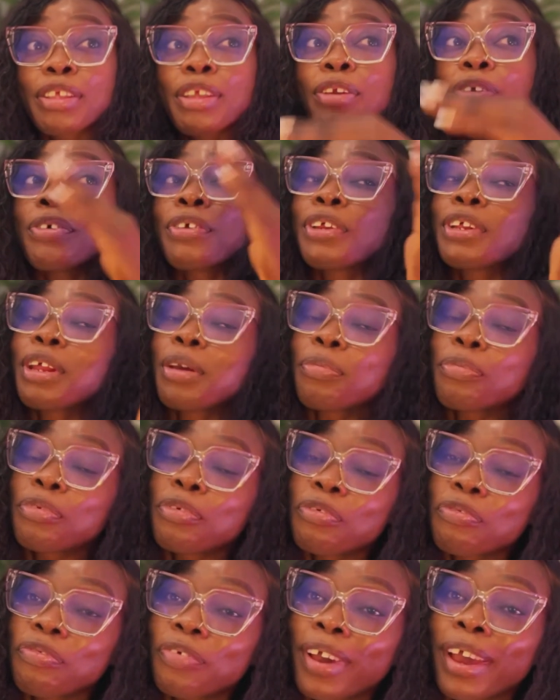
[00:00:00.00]
They created a
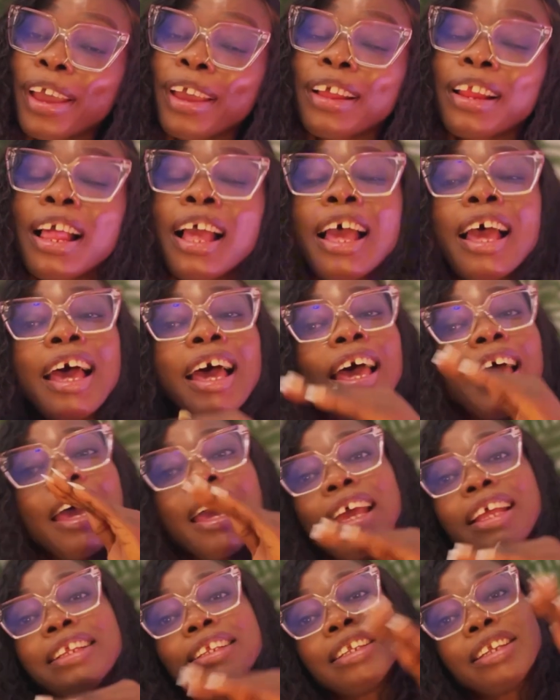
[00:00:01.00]
profile
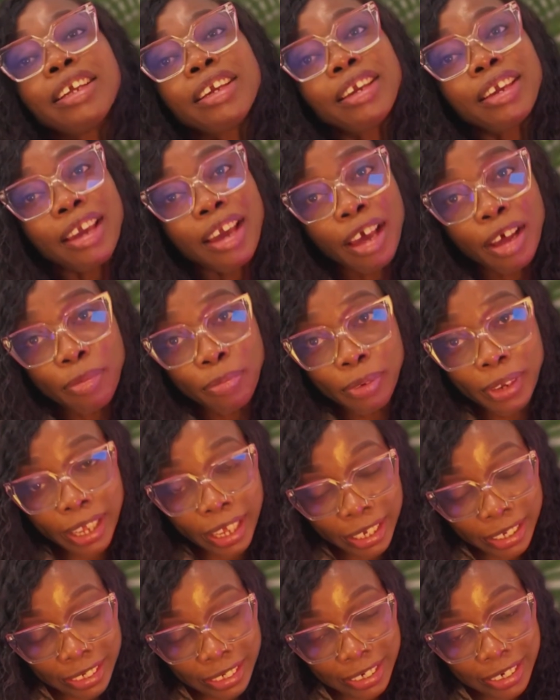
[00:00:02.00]
and they
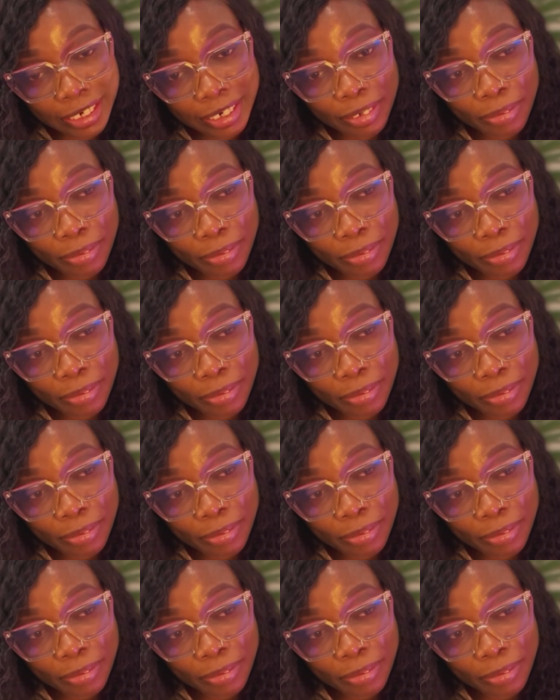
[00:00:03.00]
applied.